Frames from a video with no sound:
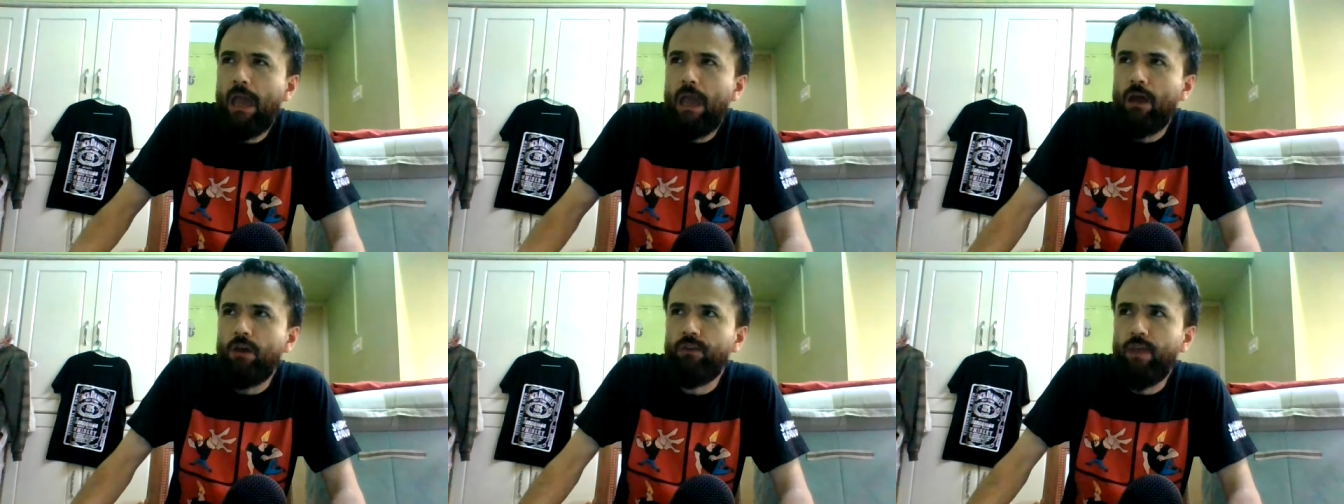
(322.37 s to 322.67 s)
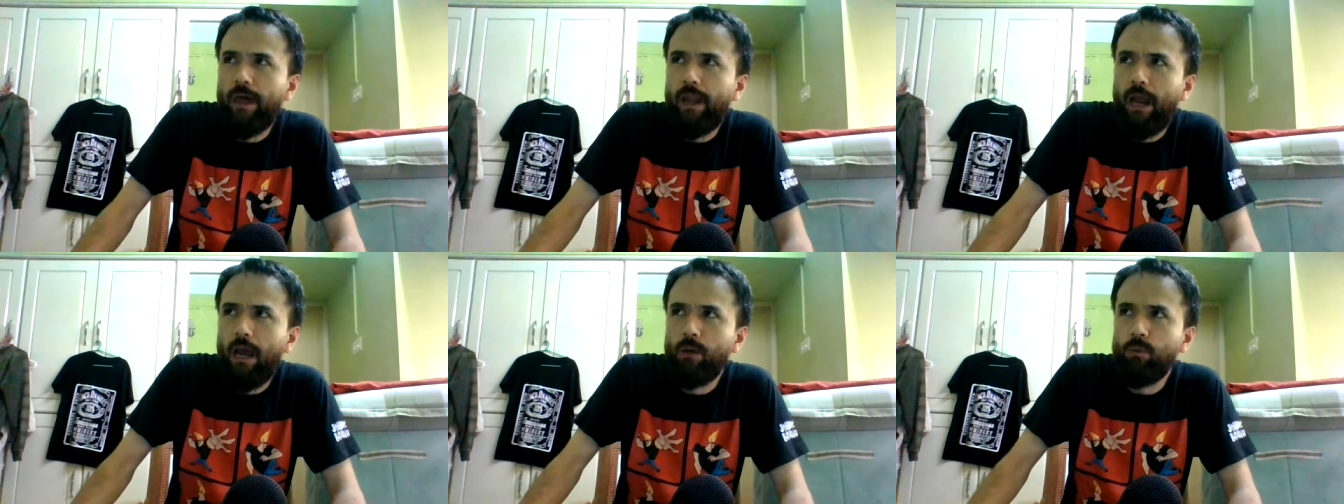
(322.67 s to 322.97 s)

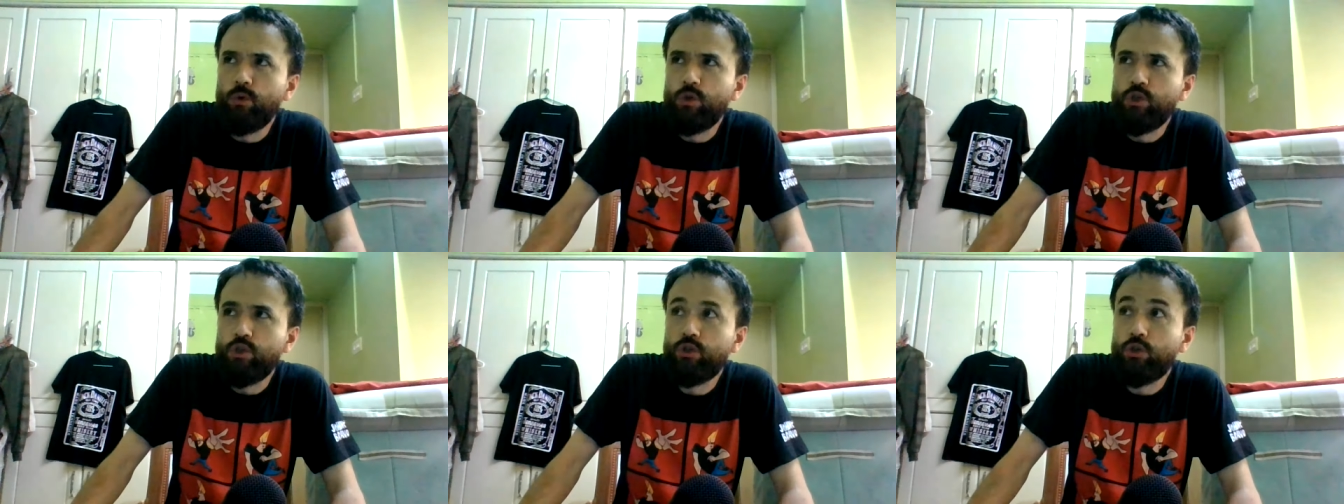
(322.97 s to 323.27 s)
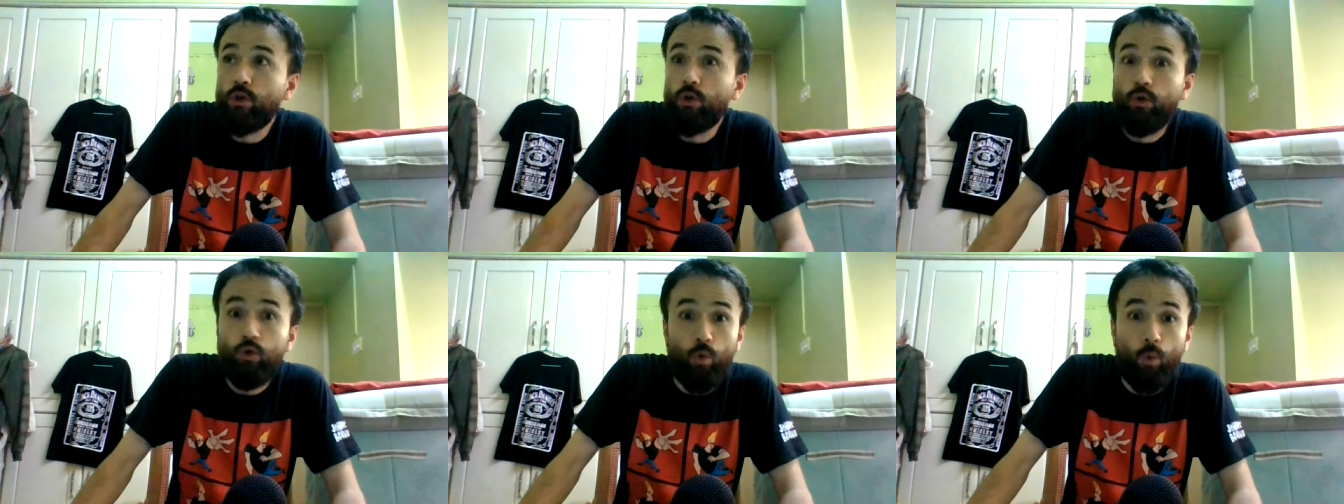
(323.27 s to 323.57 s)
that I
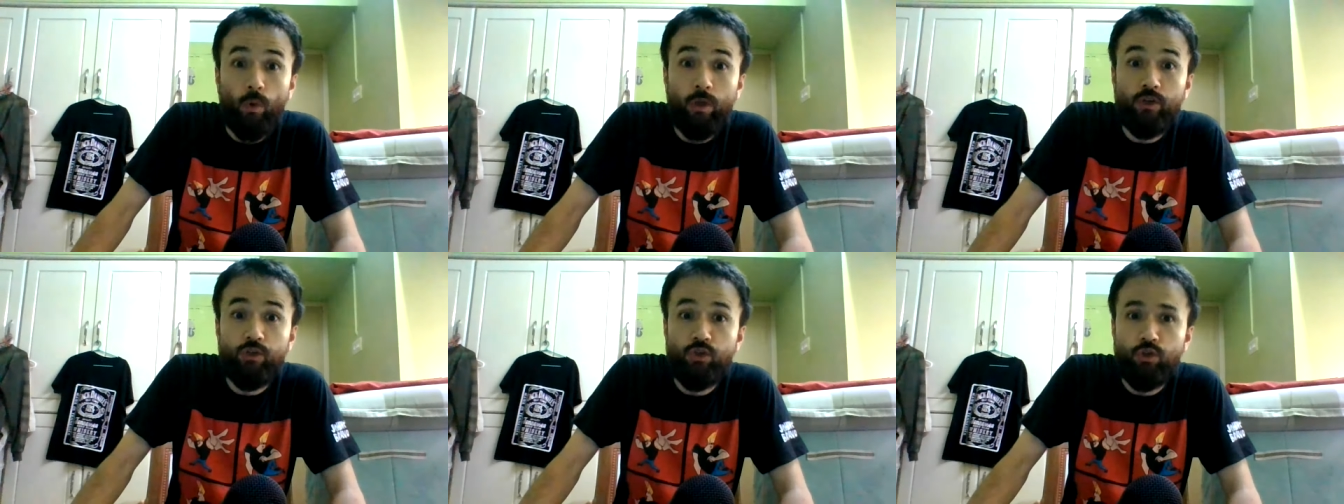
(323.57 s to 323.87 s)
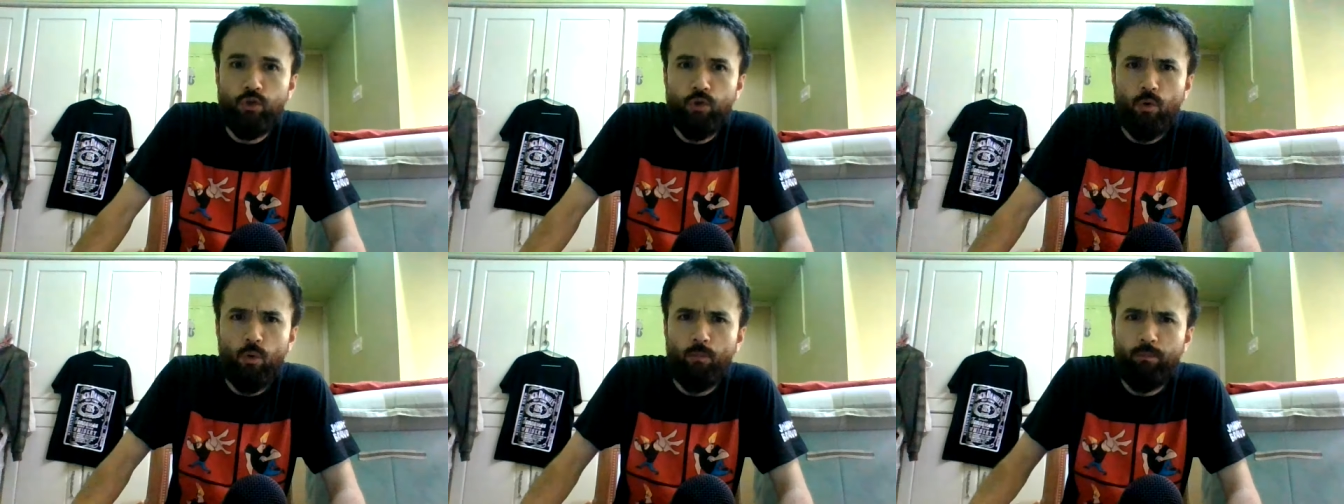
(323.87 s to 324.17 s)
was going
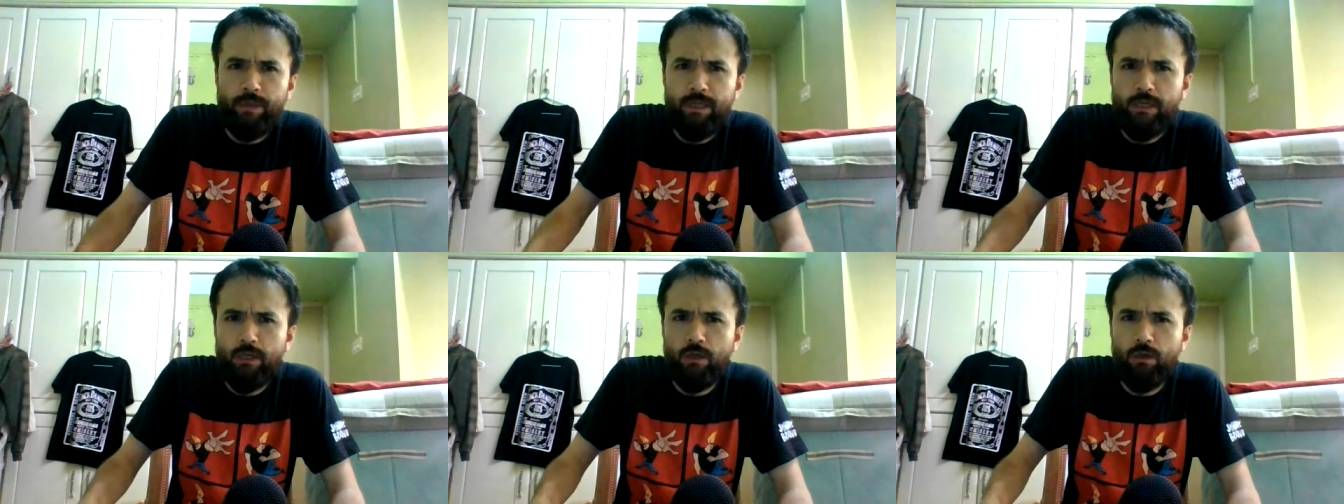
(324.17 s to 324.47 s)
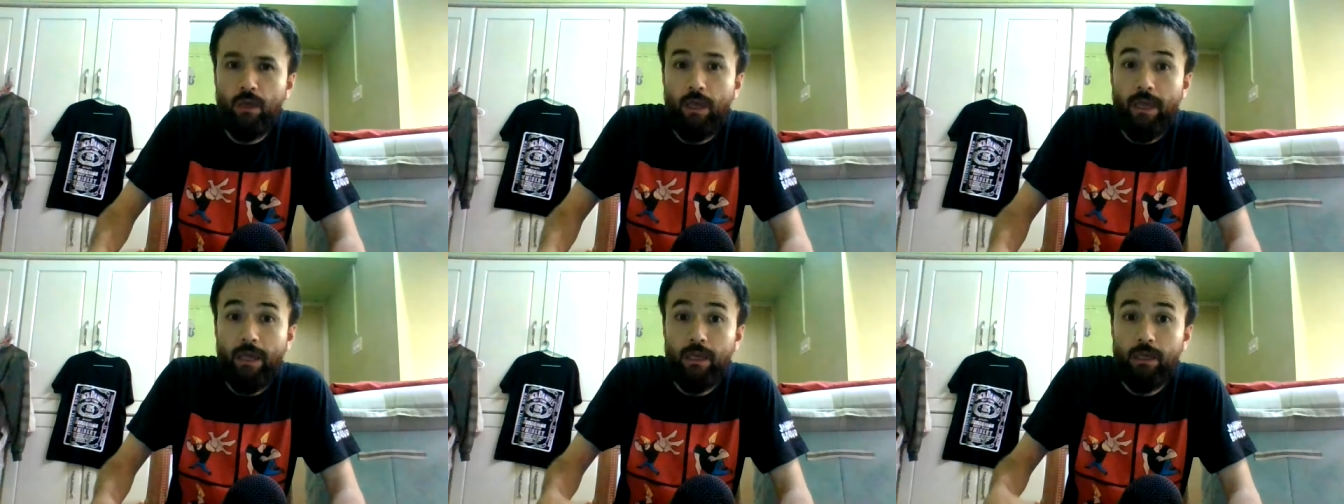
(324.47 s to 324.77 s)
to be
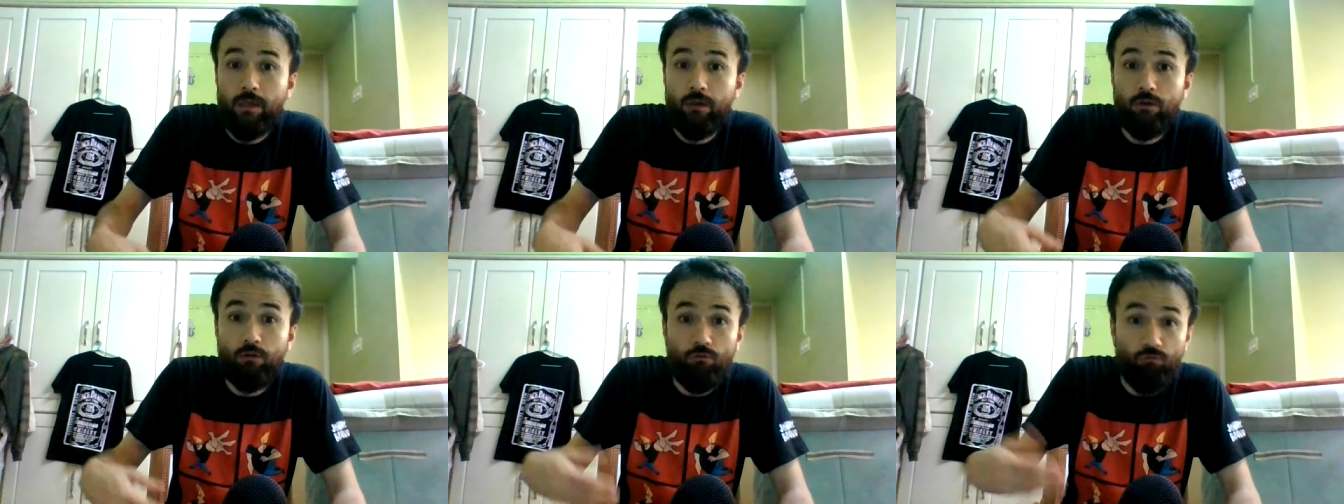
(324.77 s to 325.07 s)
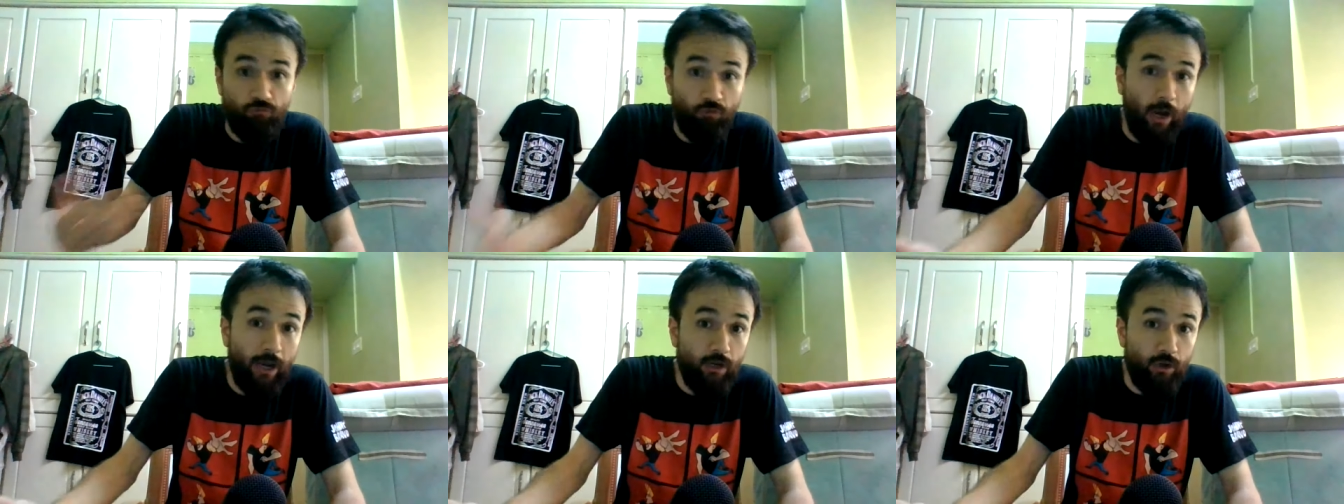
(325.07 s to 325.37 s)
a
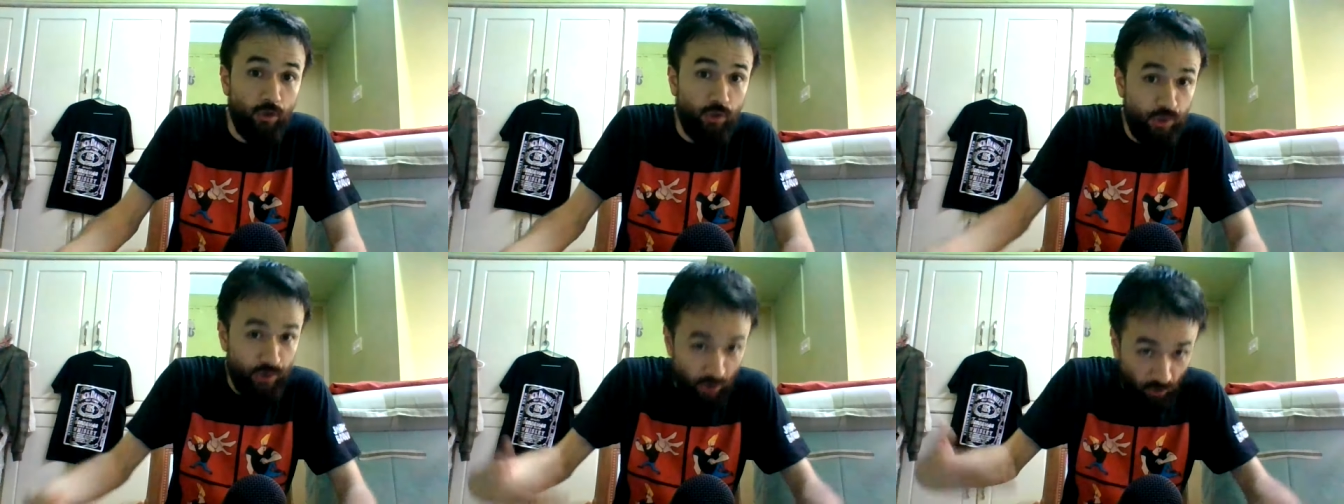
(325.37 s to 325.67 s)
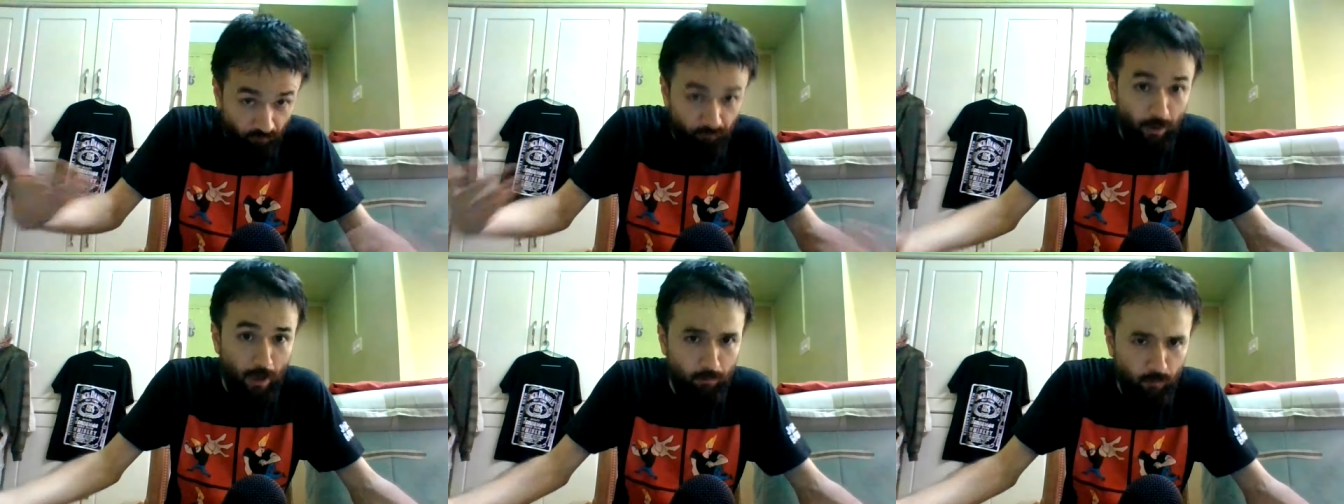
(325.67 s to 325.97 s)
writer,
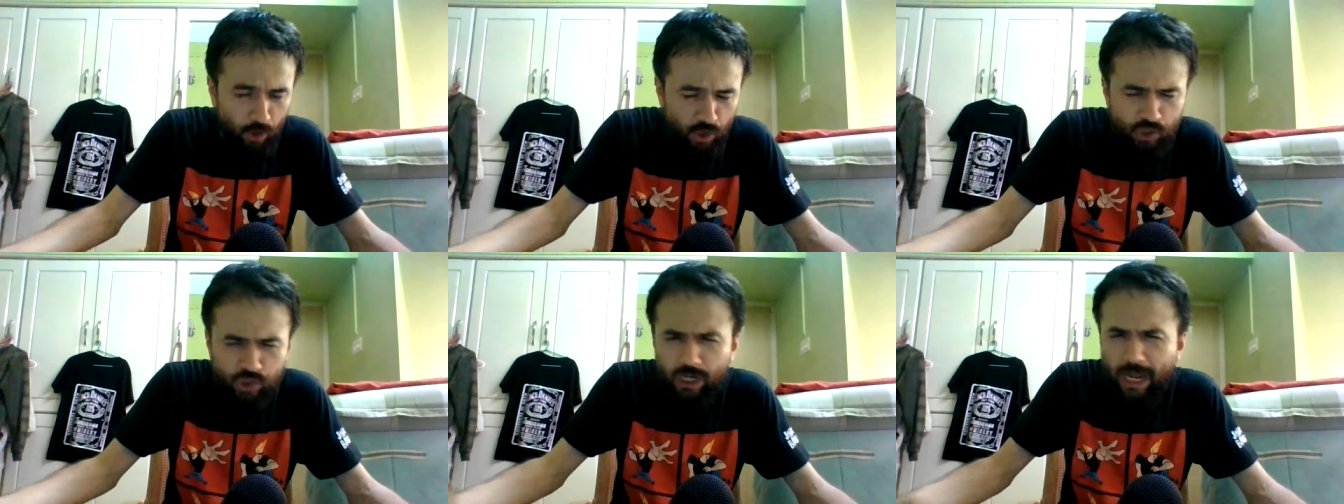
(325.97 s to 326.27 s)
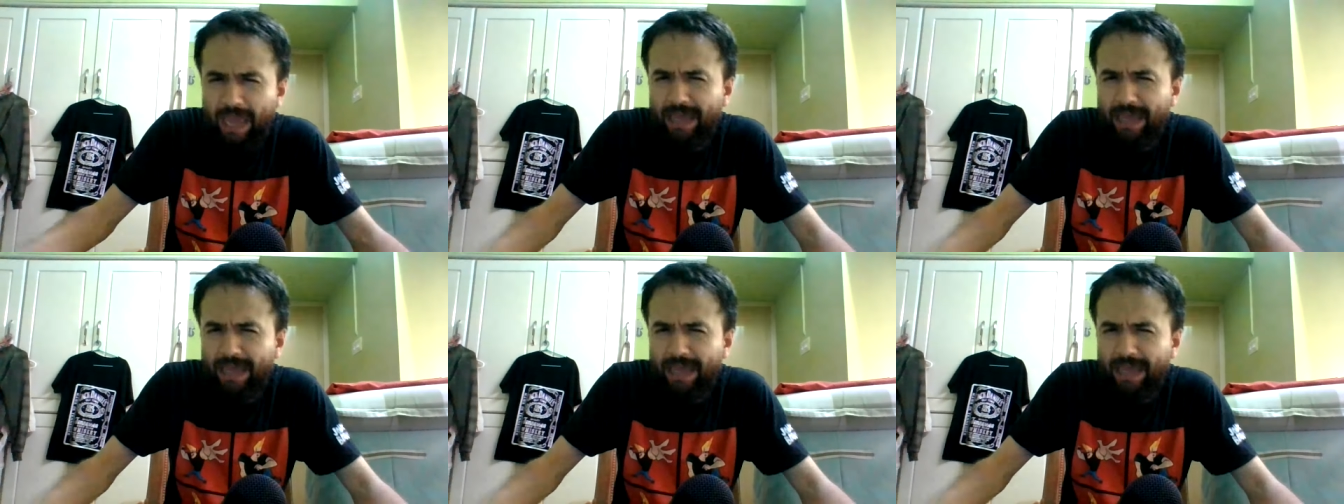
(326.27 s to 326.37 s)
self published,